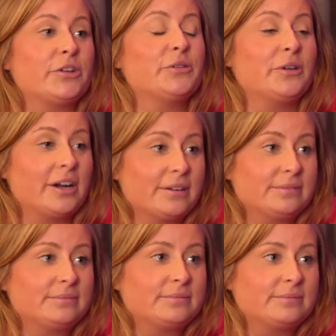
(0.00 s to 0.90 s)
Very
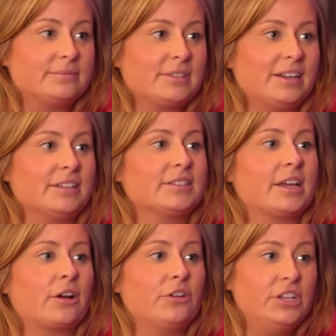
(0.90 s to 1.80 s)
rare. And it's
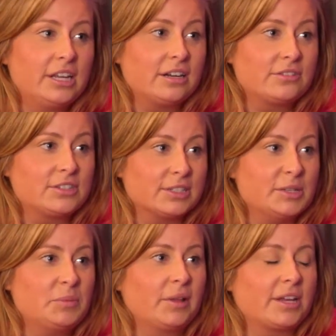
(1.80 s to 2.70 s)
like, are you getting enough
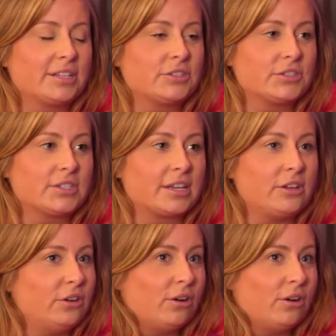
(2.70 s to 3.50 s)
sleep? Like, it's just like,